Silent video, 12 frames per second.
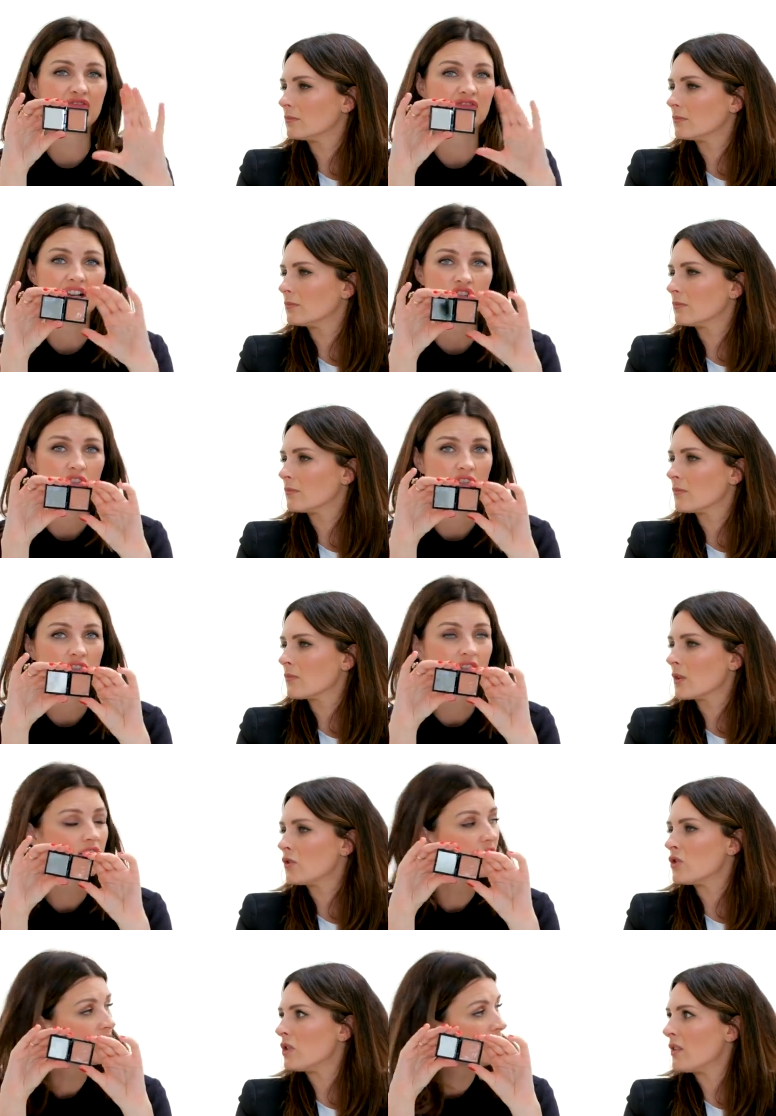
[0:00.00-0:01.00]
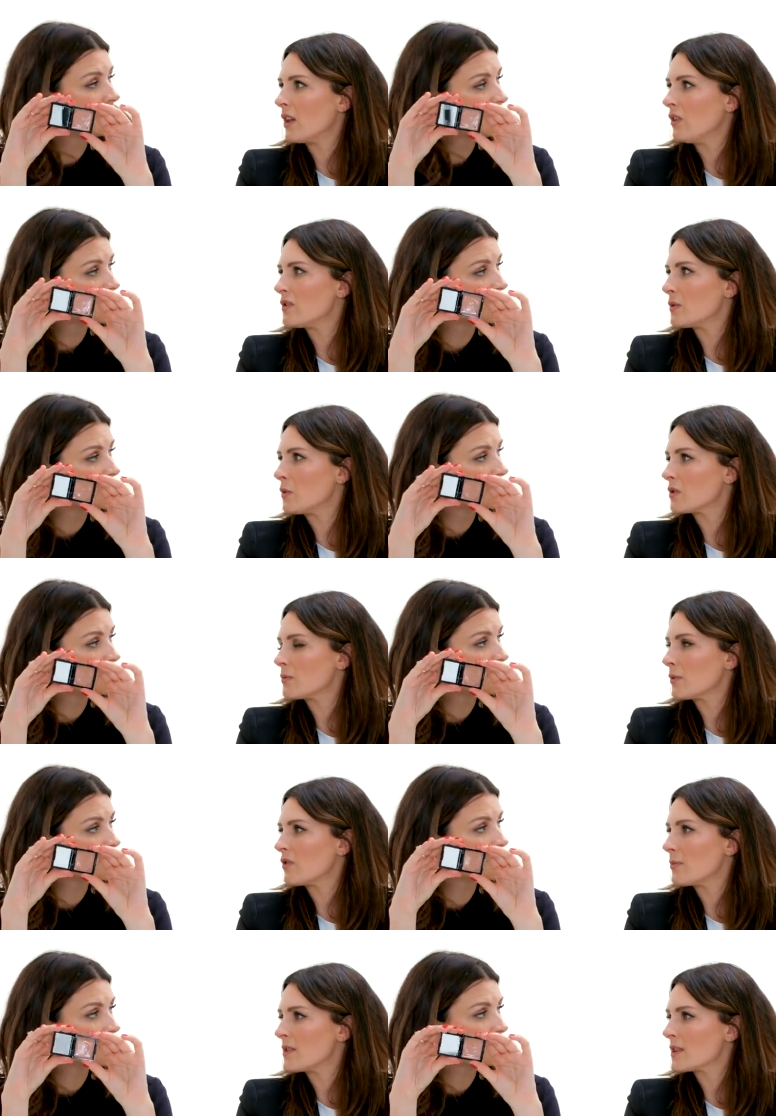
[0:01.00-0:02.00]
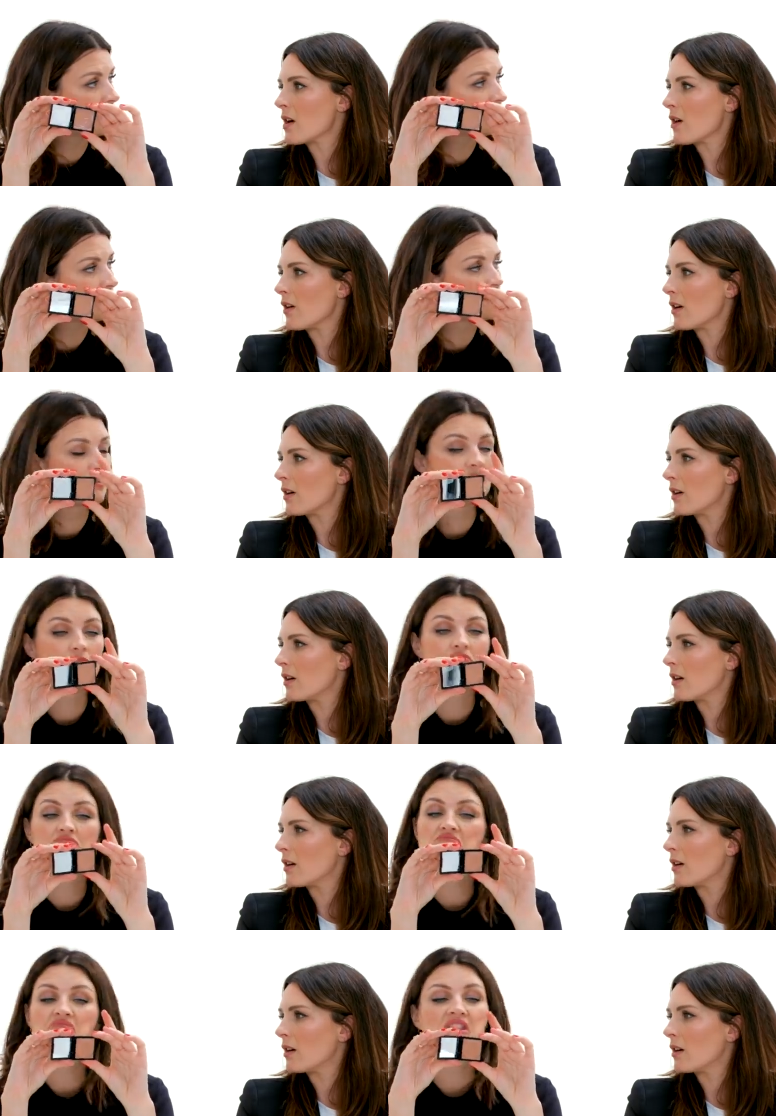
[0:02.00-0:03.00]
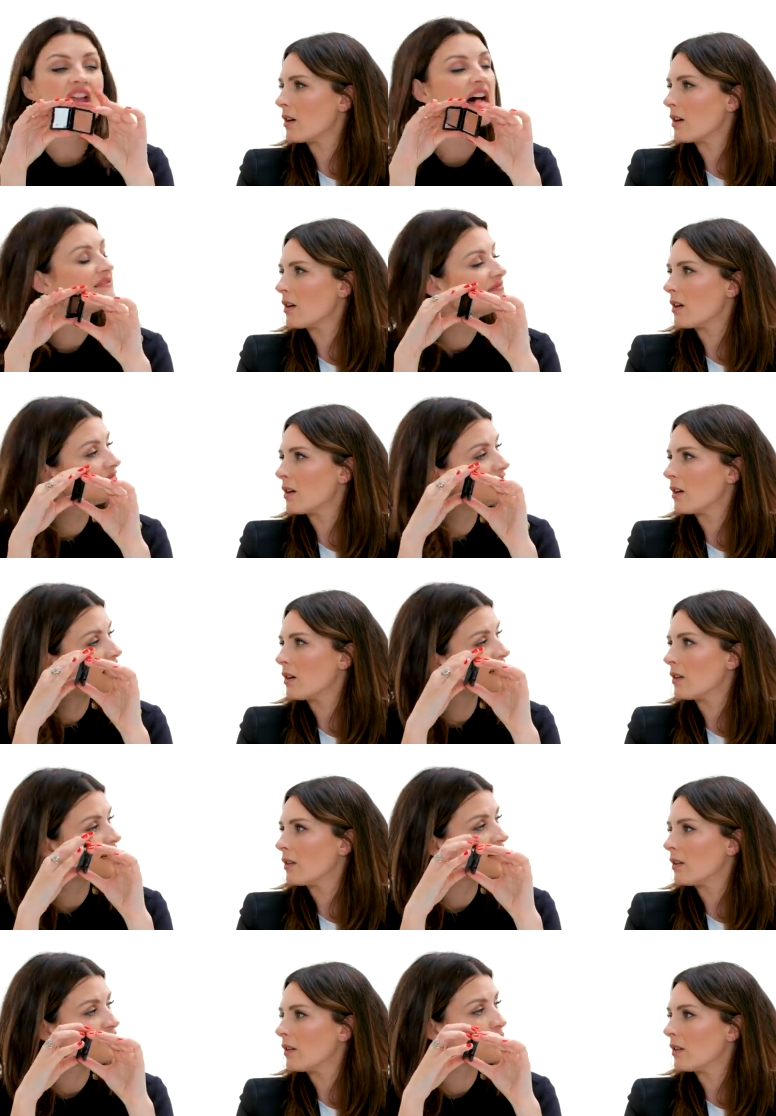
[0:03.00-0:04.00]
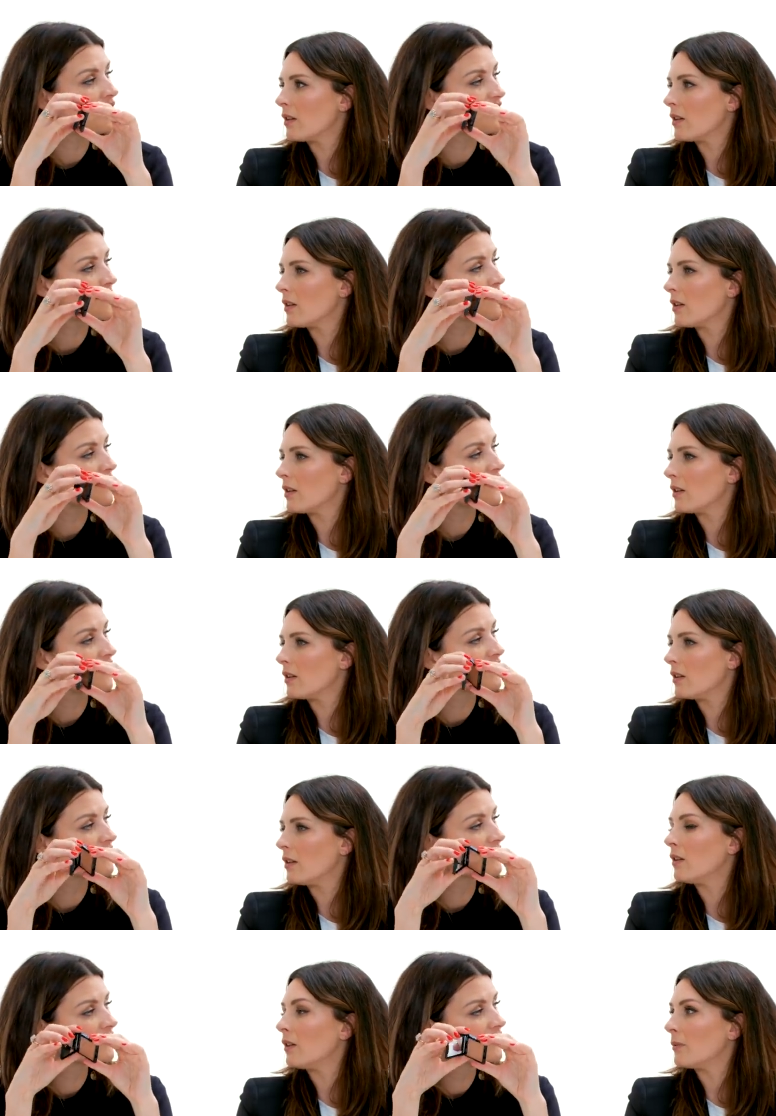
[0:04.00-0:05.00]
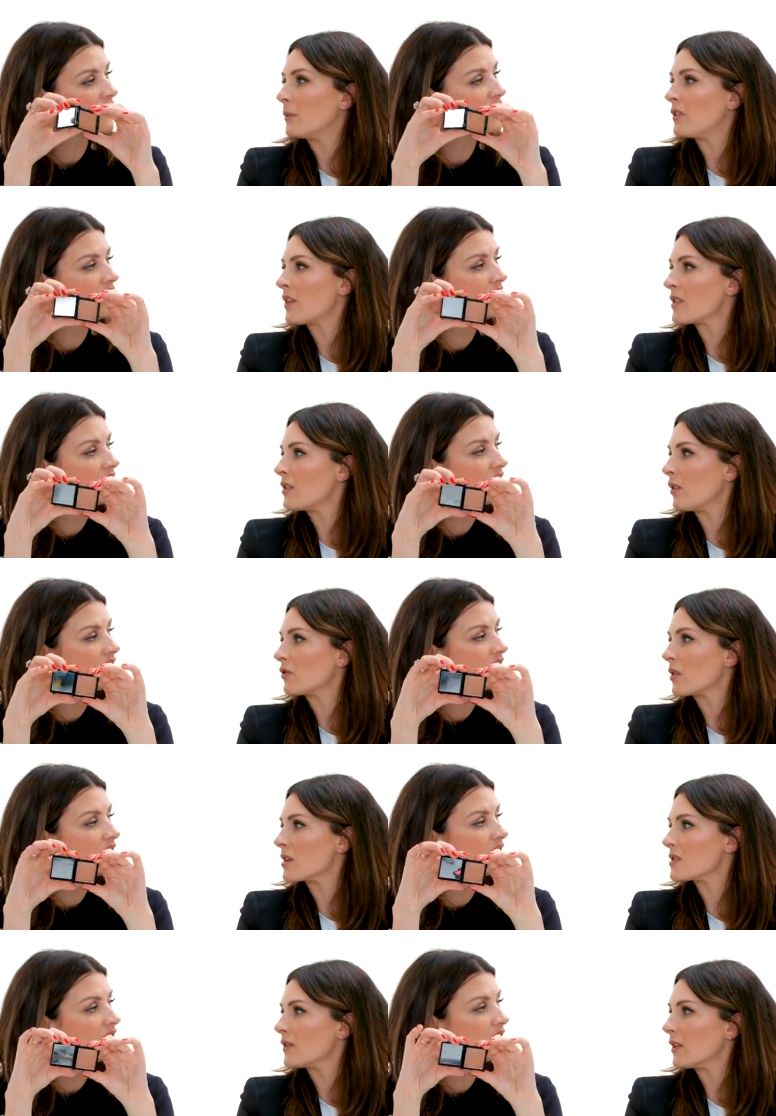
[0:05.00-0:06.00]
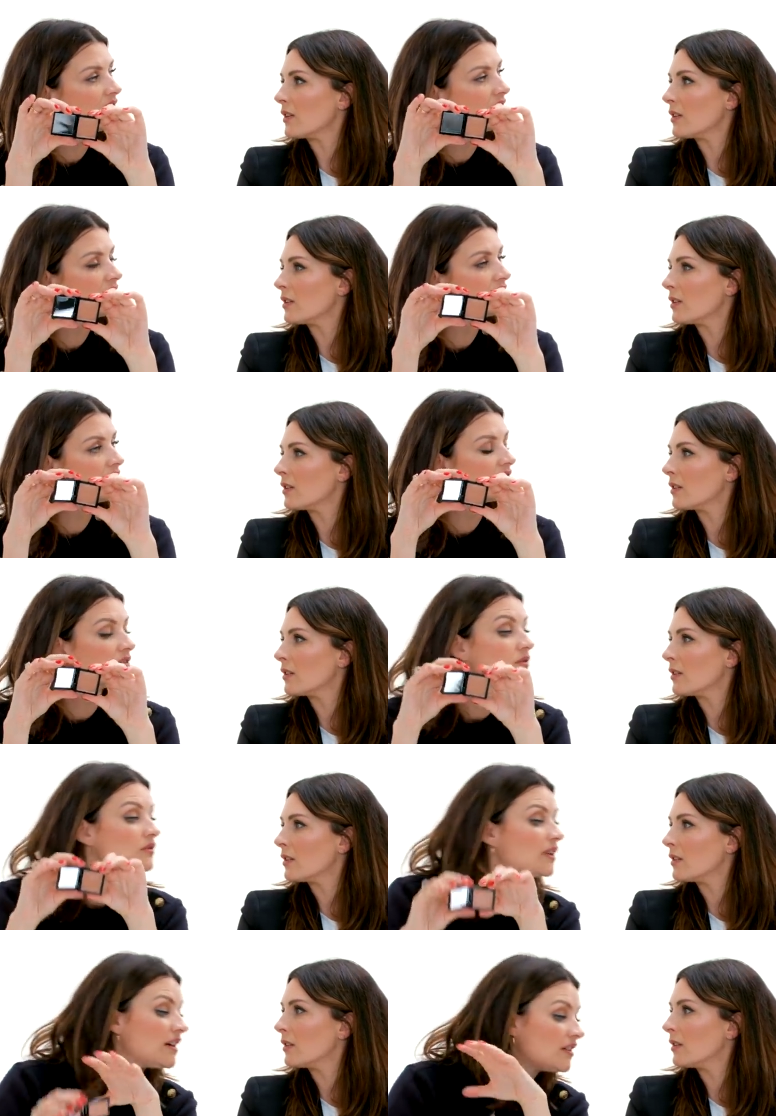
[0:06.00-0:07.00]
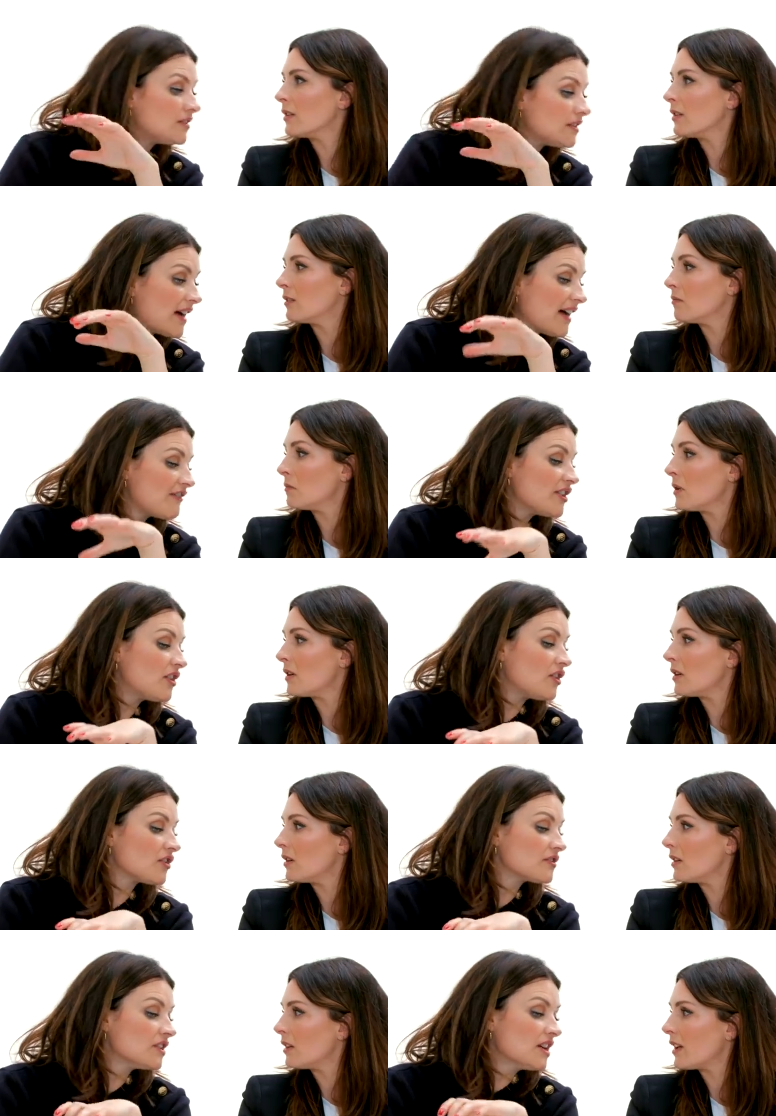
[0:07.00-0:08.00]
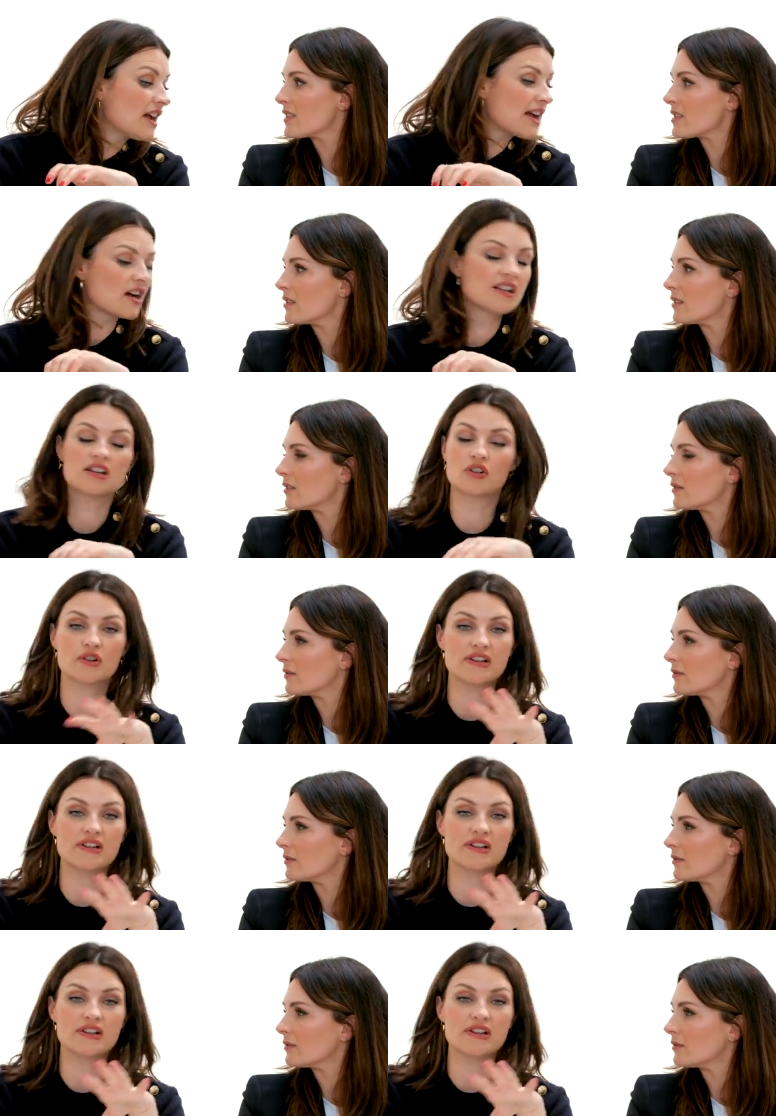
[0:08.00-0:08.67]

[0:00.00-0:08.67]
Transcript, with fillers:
Speaker 1: fresh look. Do you then use a waterproof mascara?
Speaker 2: Nah, I don't even worry about it.
Speaker 1: No, but does it not transfer?
Speaker 2: Well, I
Speaker 1: have it on. It, it kind of